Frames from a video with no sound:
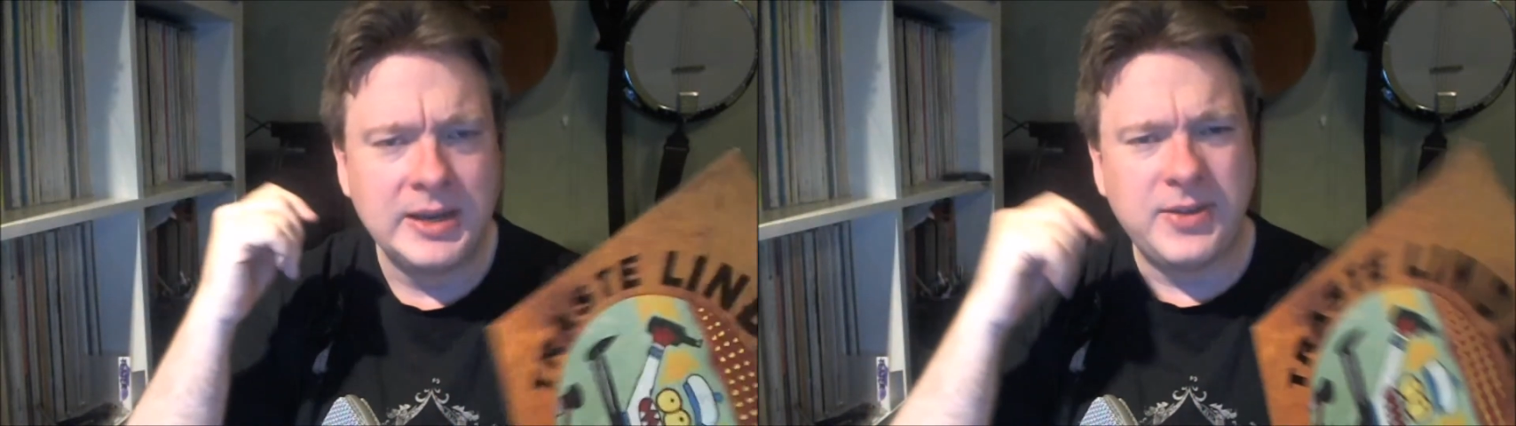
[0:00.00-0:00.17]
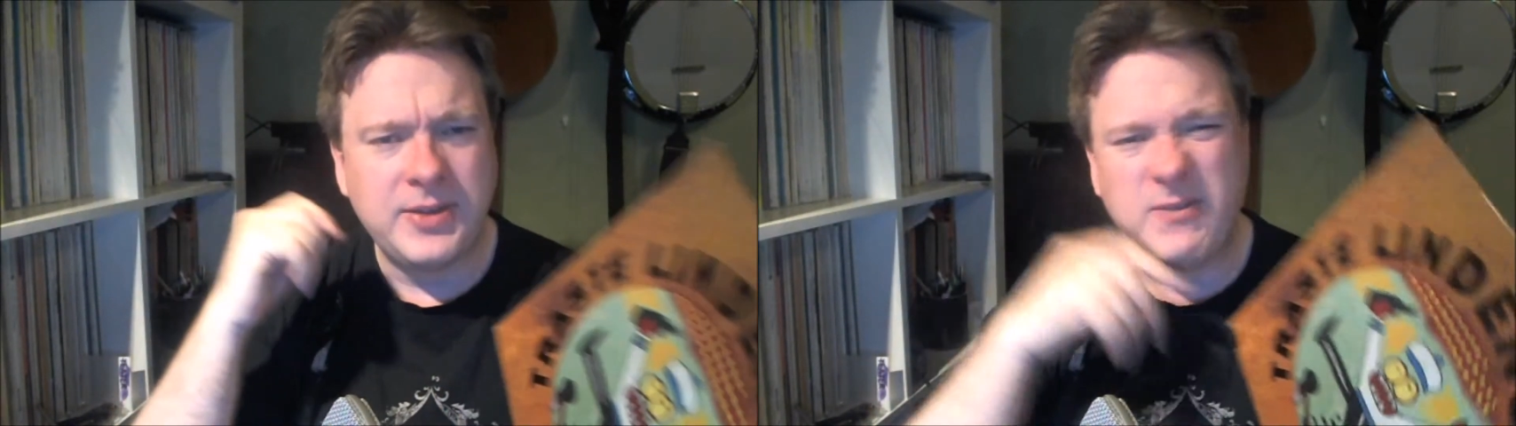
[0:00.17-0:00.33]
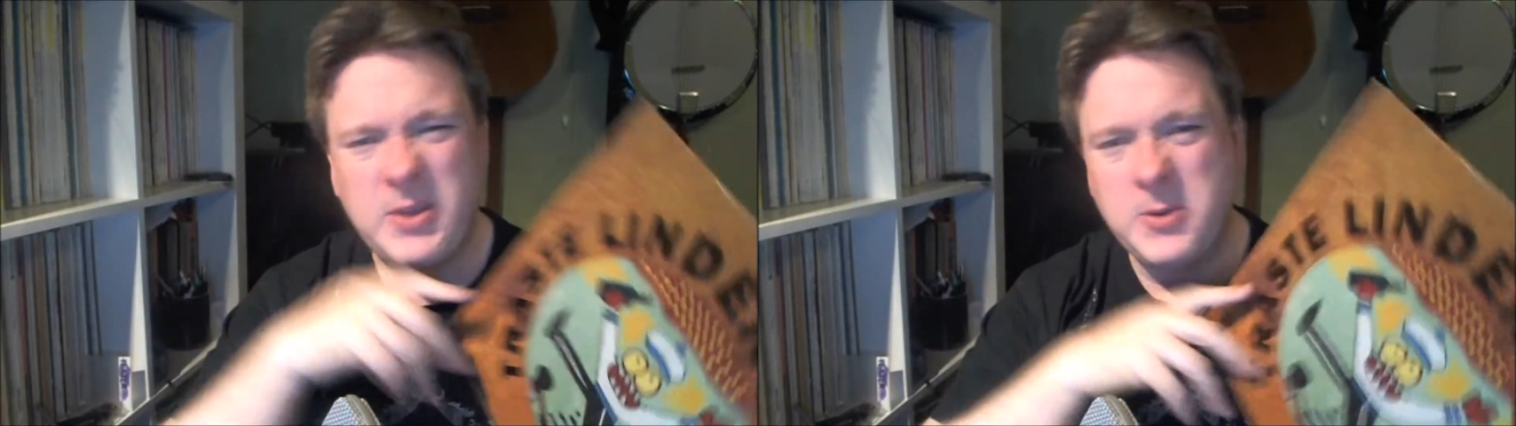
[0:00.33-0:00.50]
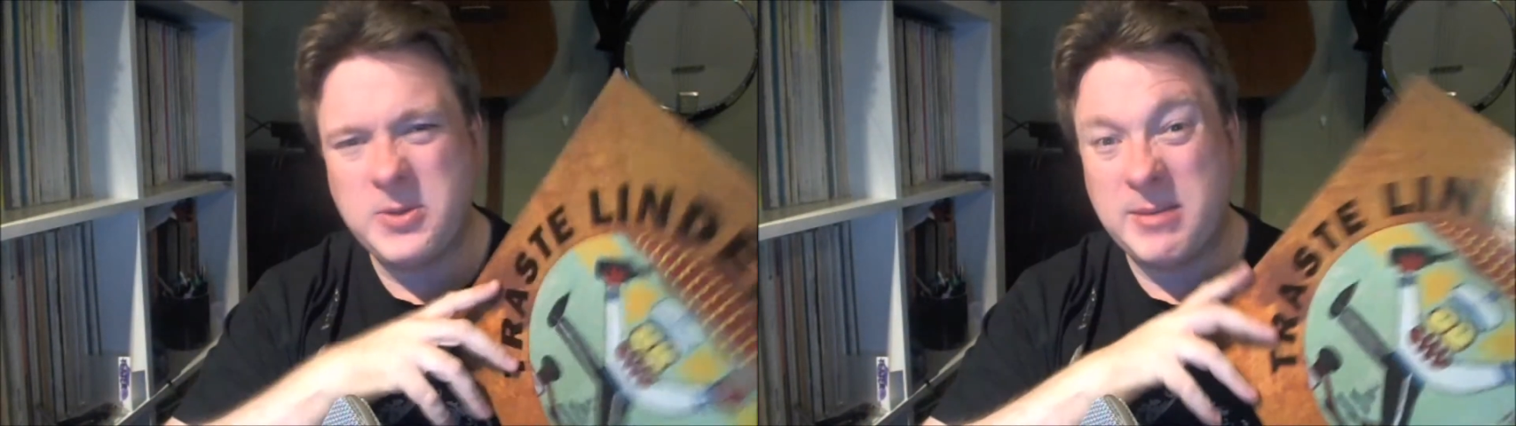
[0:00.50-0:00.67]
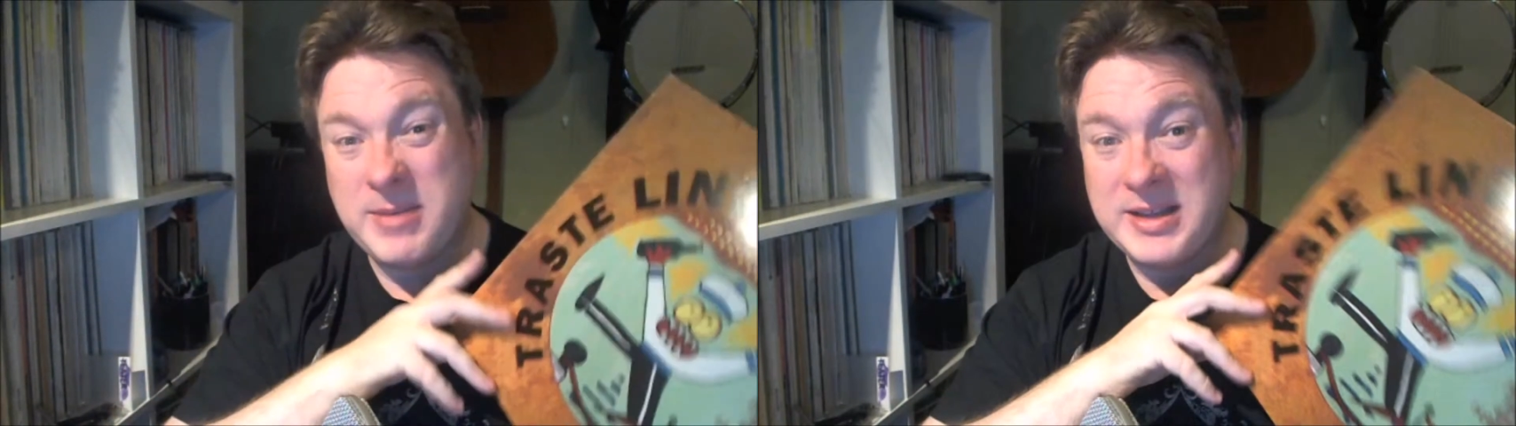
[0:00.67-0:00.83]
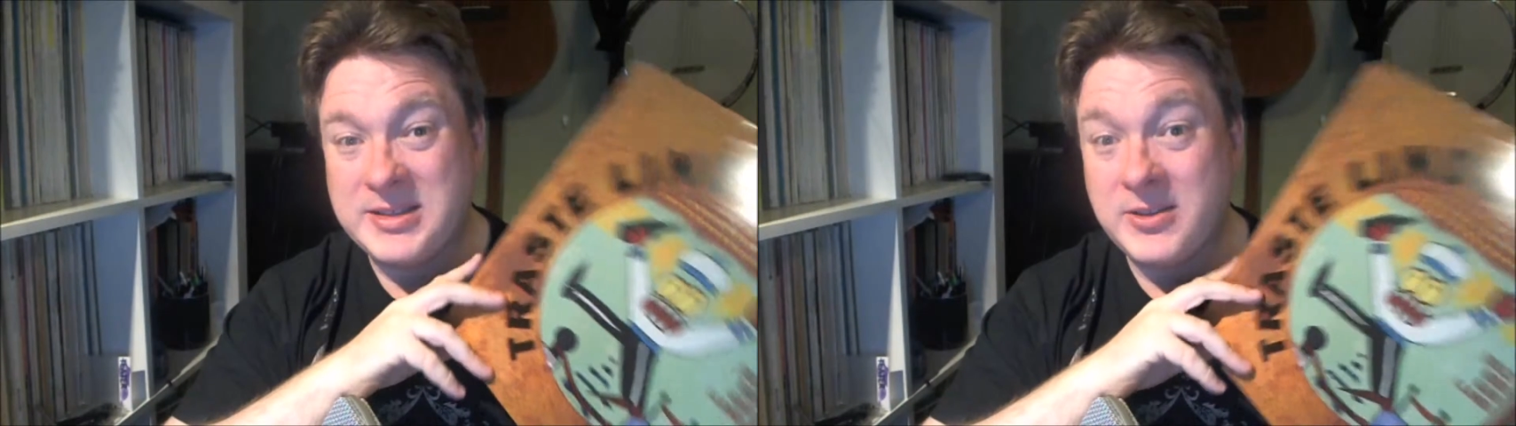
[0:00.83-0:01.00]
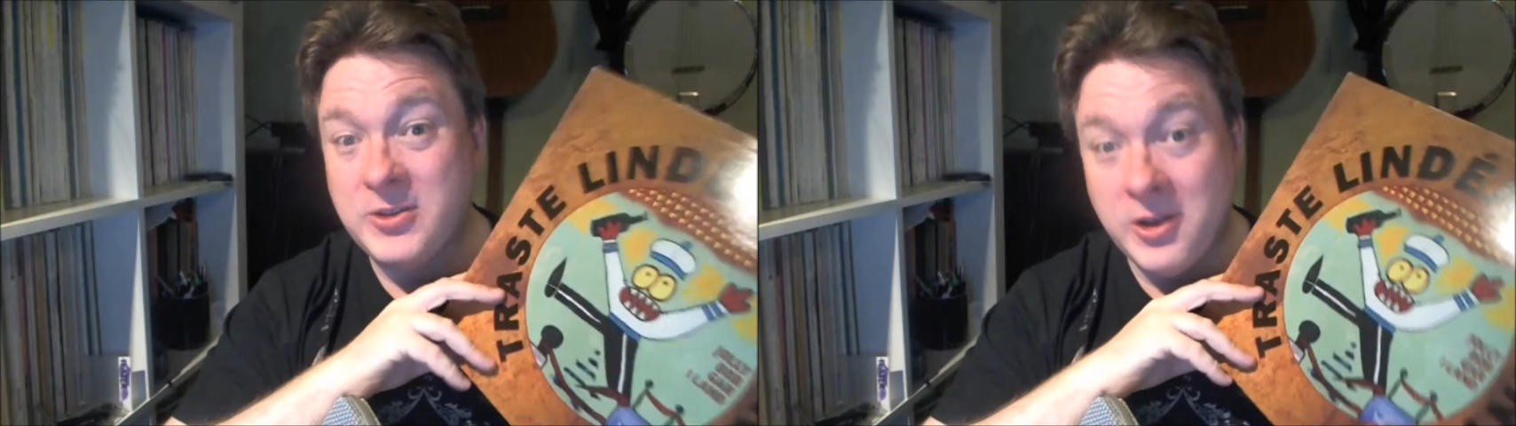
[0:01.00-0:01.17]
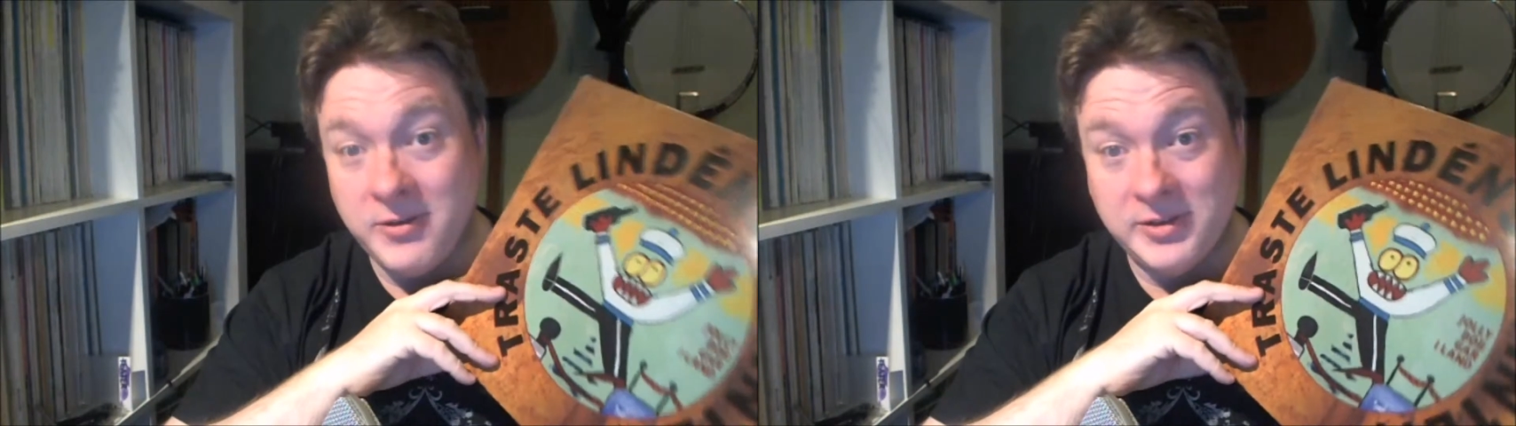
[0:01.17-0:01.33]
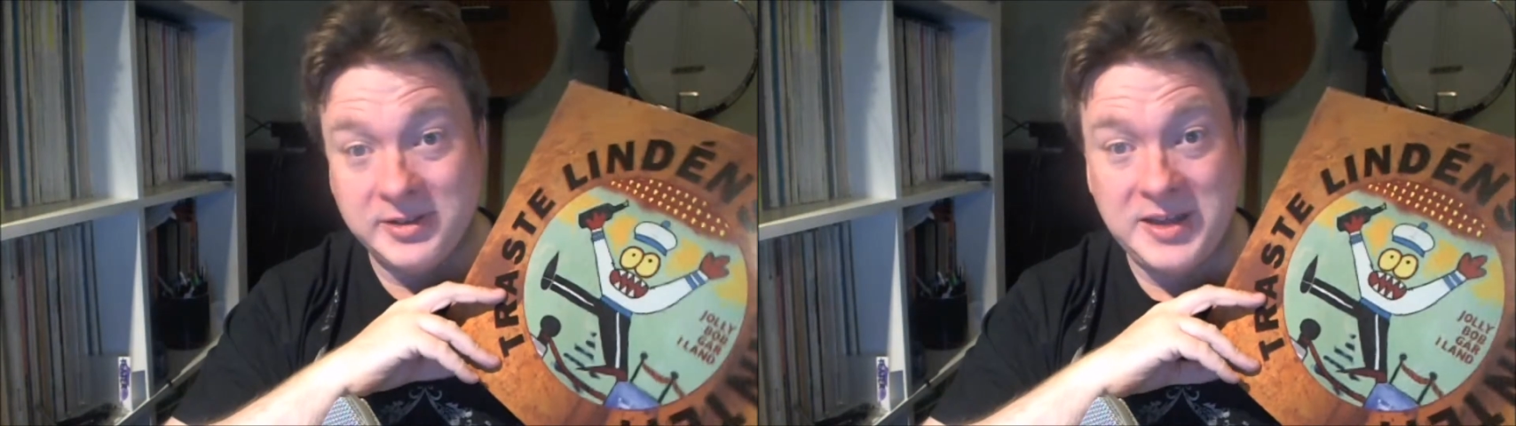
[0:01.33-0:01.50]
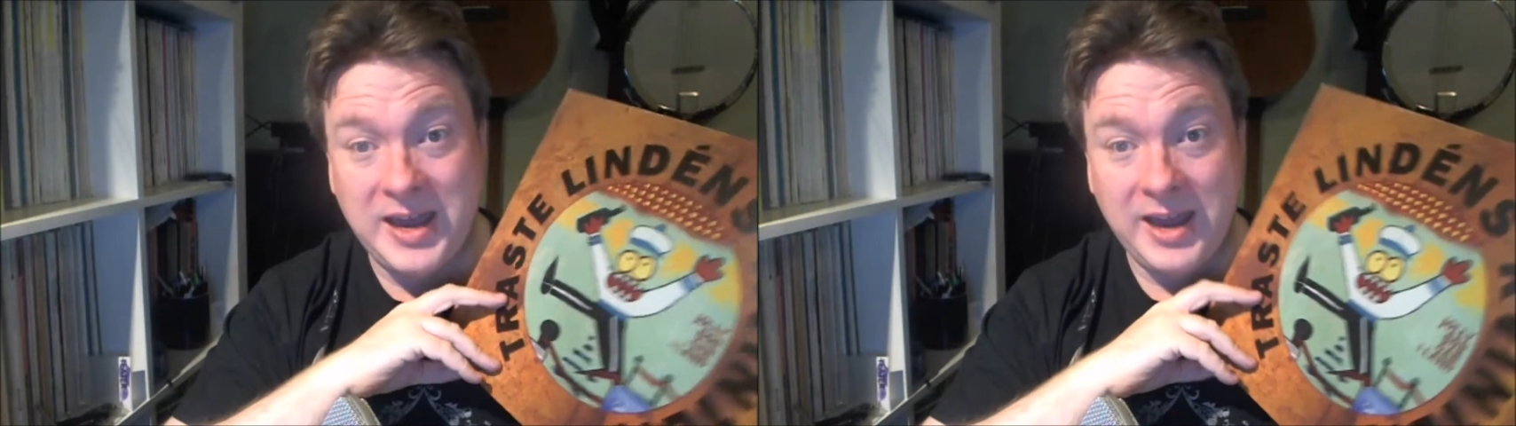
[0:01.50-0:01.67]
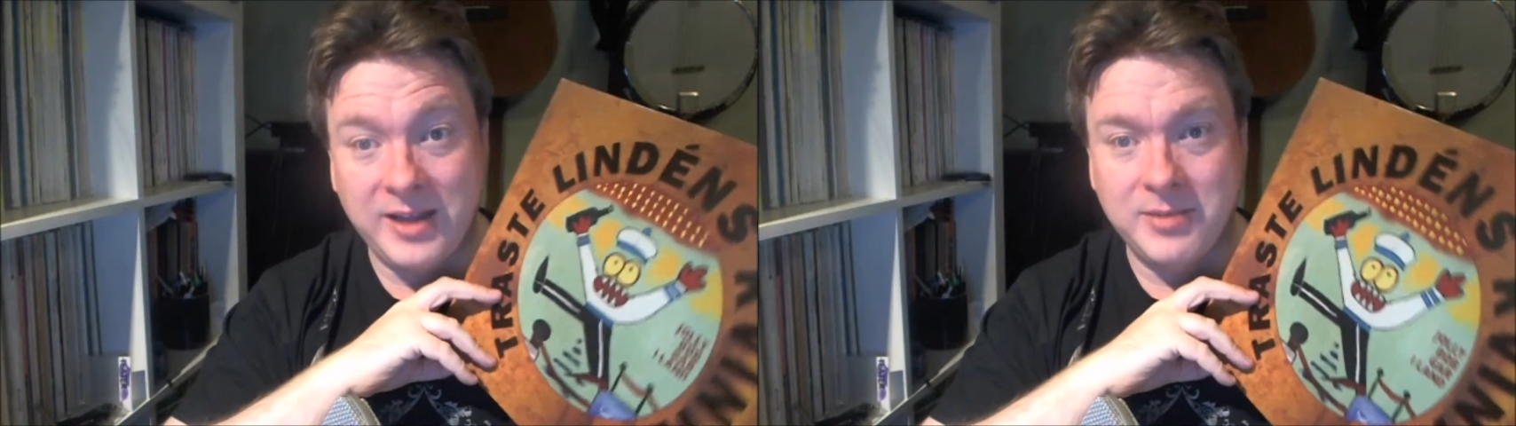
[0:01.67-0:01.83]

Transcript: They view them as a novelty act,